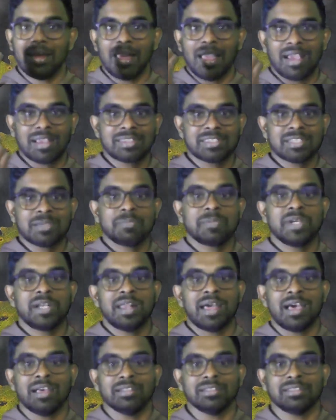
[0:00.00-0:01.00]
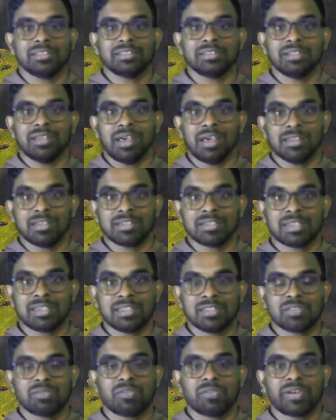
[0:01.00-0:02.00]
accepted us as
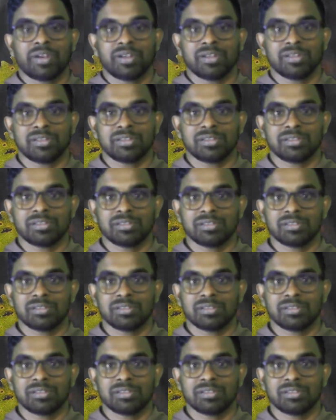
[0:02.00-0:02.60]
His friends.